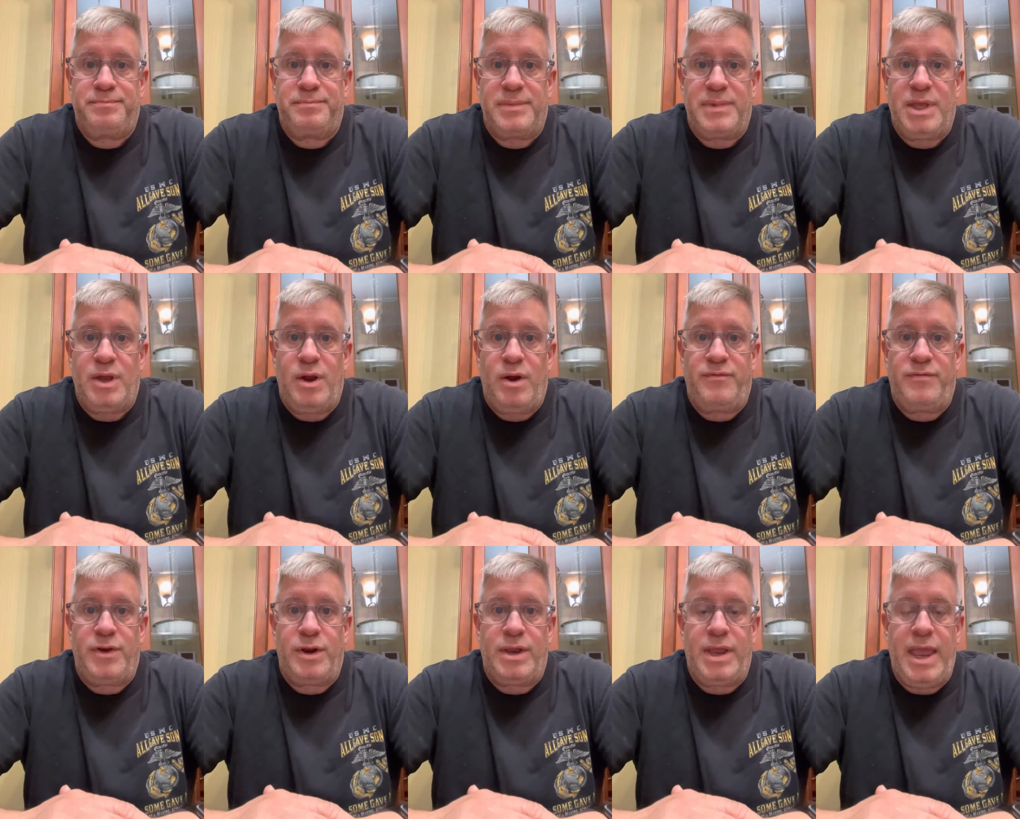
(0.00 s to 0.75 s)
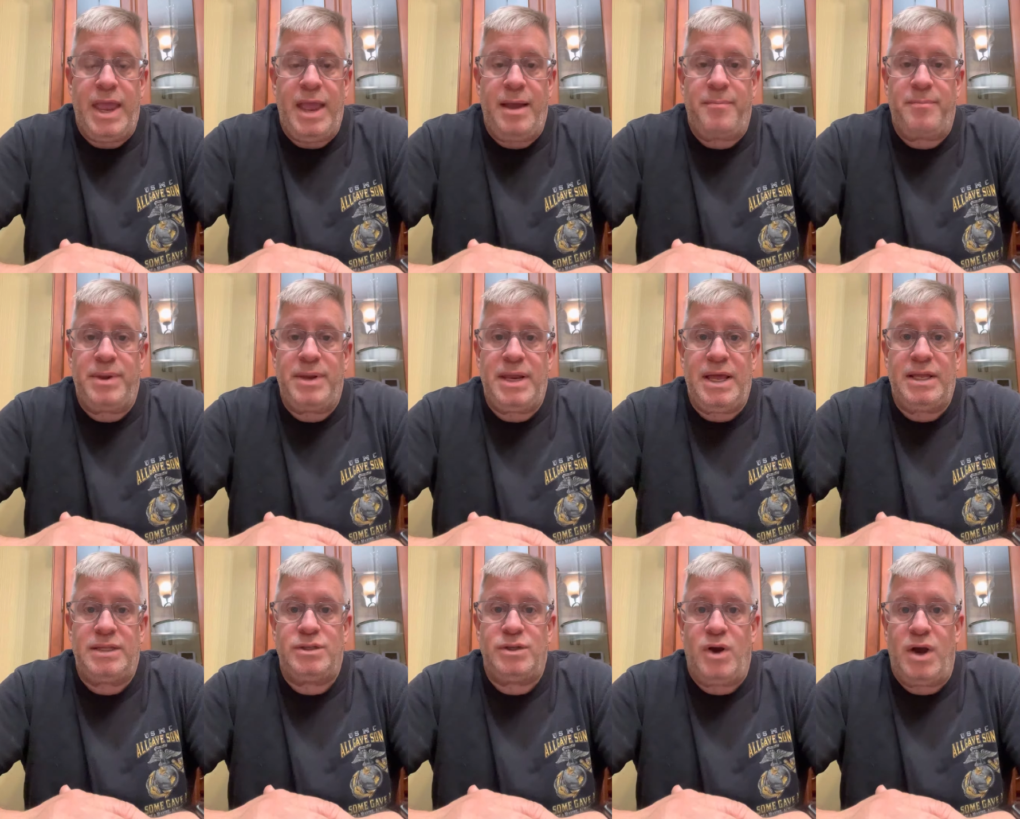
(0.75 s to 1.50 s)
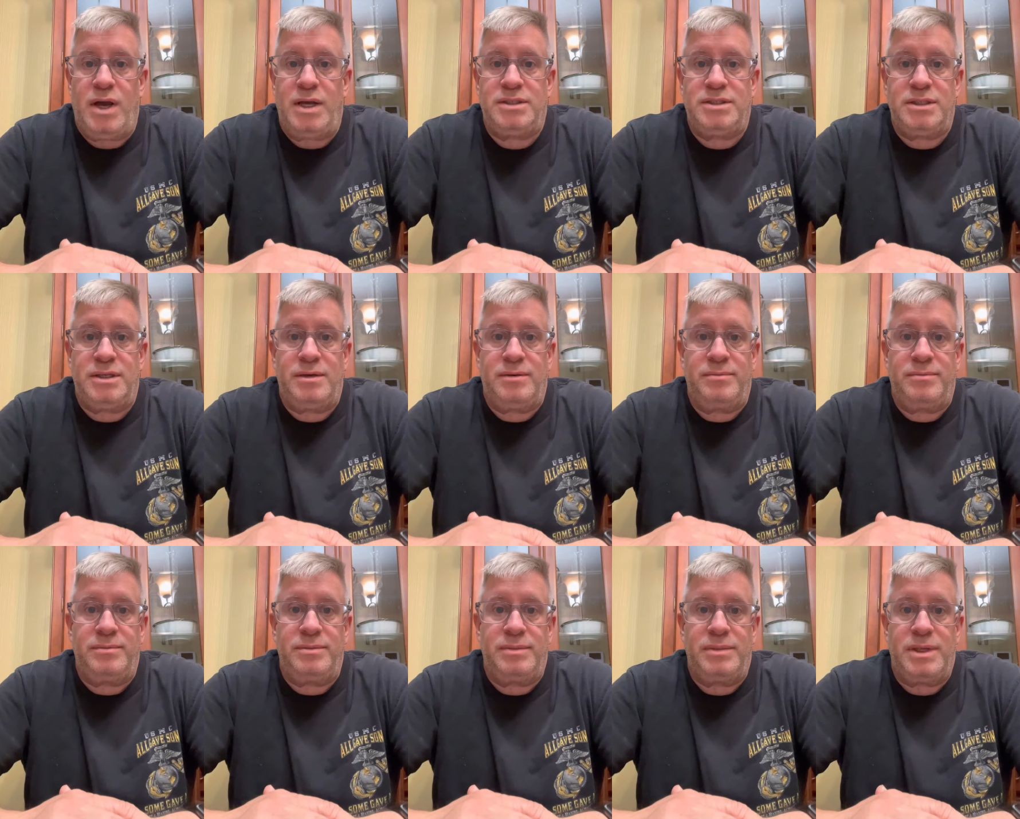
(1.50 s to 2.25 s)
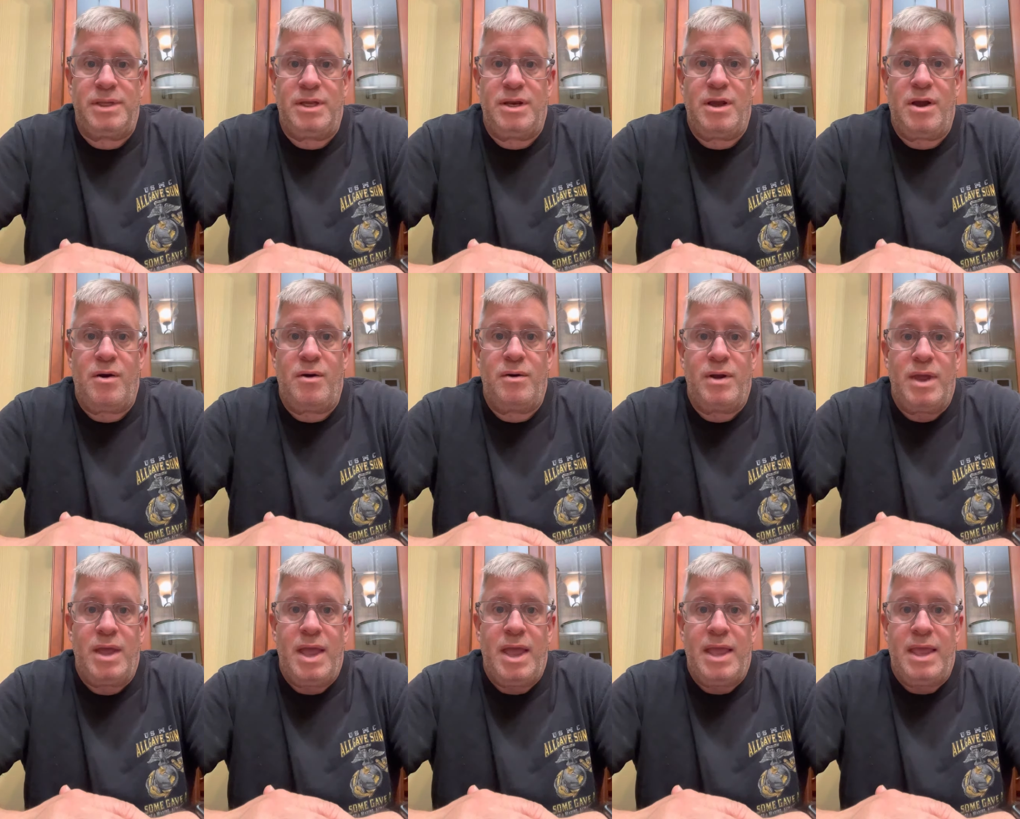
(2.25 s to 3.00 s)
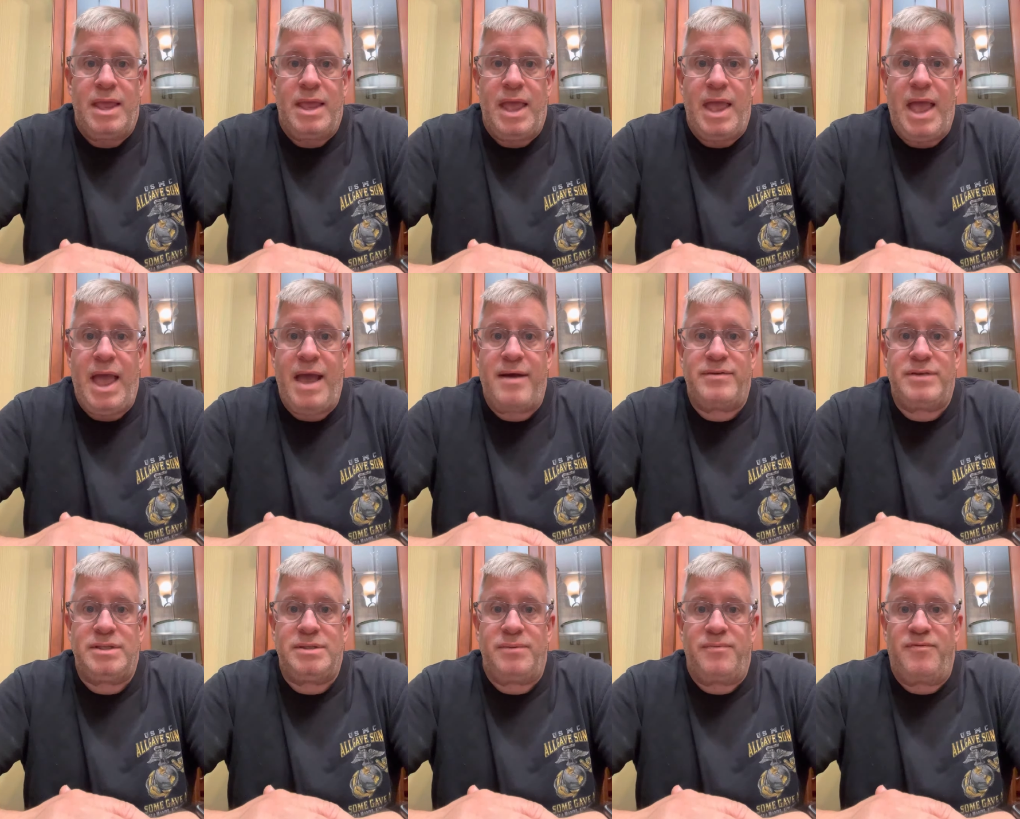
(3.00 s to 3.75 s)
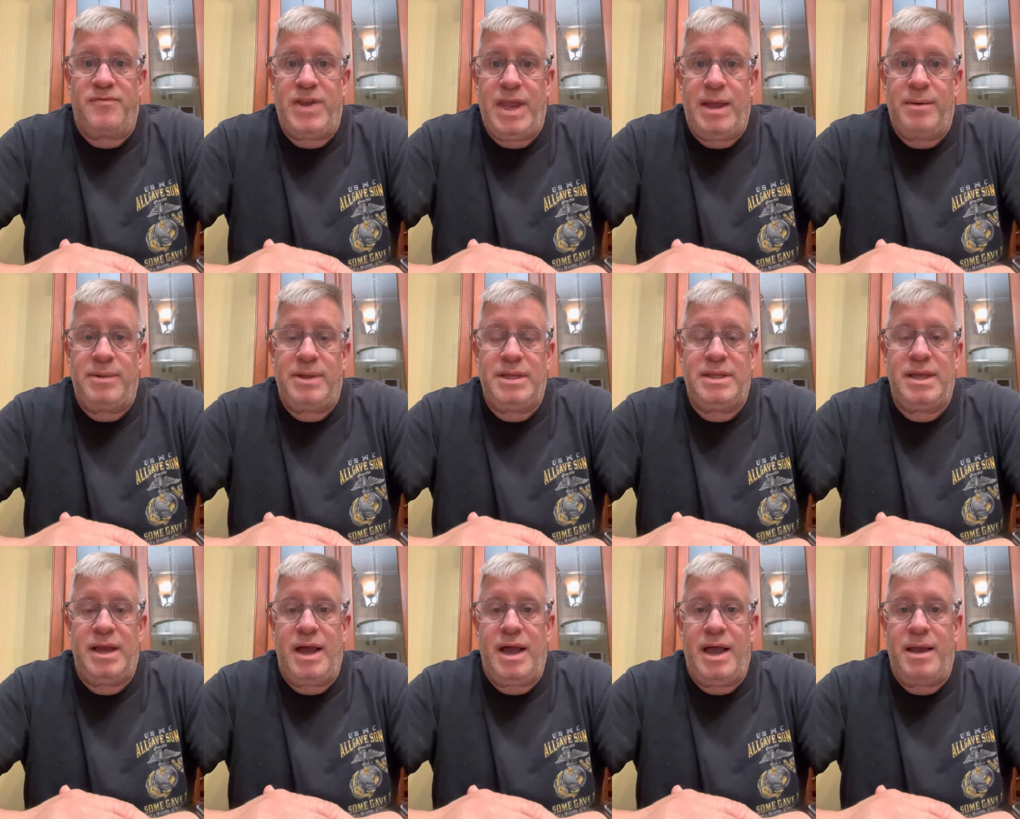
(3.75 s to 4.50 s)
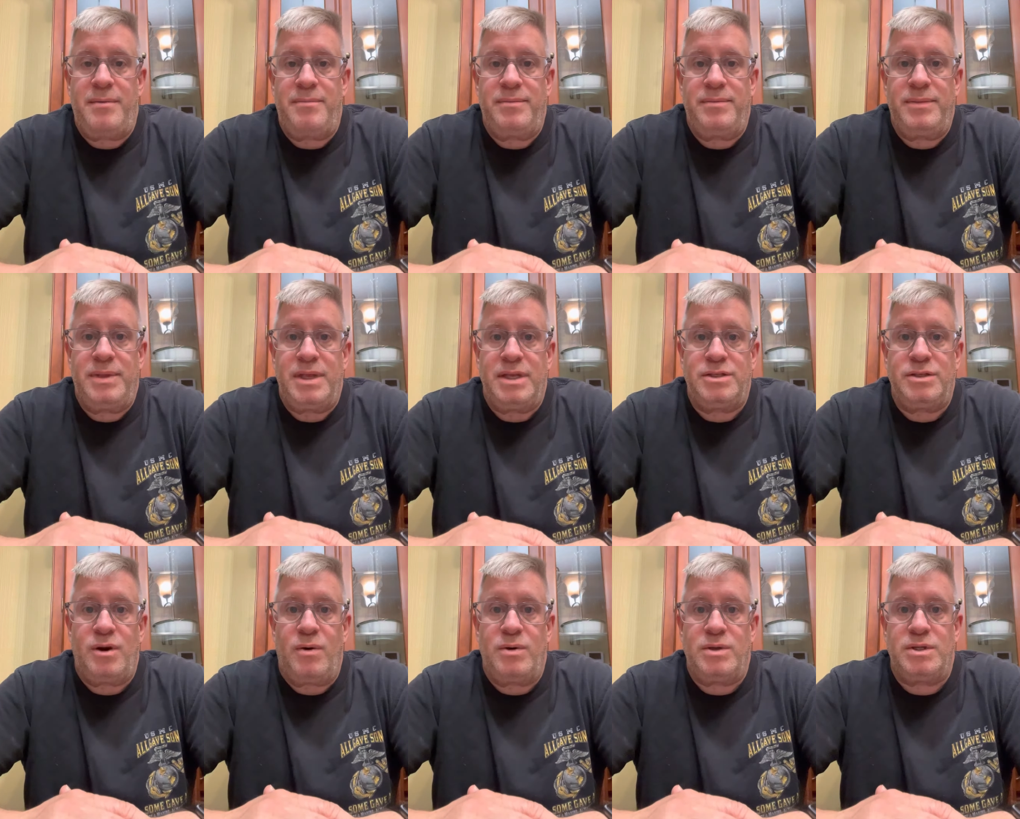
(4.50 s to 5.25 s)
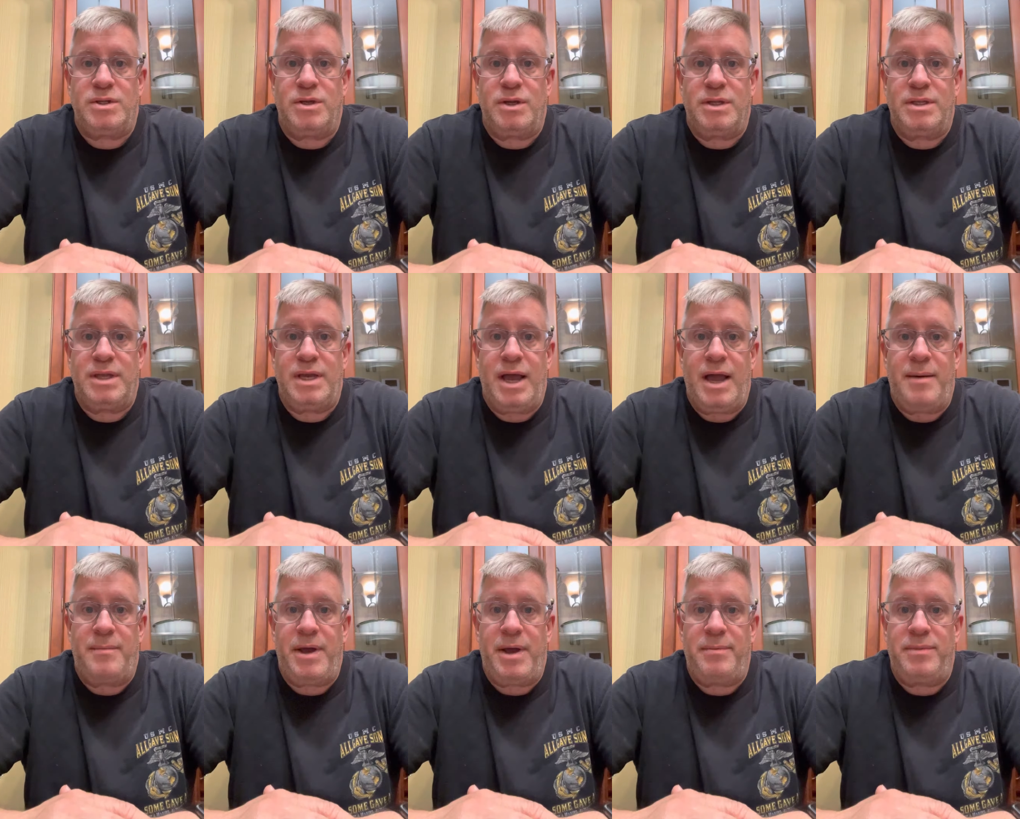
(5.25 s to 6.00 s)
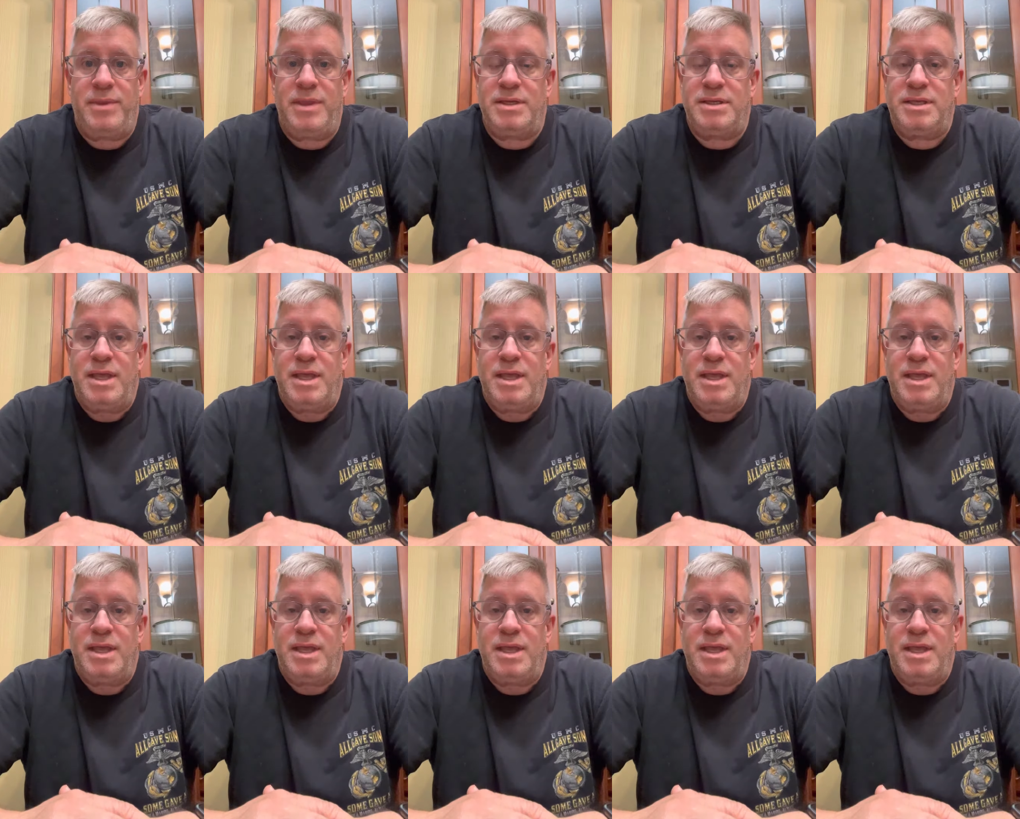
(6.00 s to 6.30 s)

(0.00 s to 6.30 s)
you know, if you're camping, that's awesome. You know, having some family time, it's always a good time.